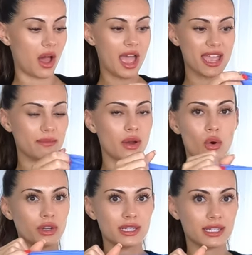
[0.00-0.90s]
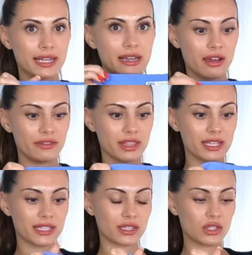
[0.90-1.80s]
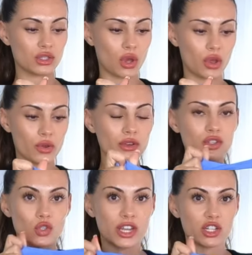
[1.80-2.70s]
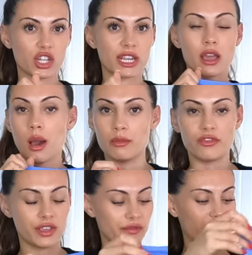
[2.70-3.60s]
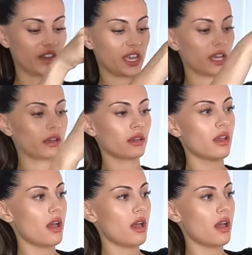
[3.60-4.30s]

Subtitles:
I am honestly loving this. It's so stretchy, comfy and thick.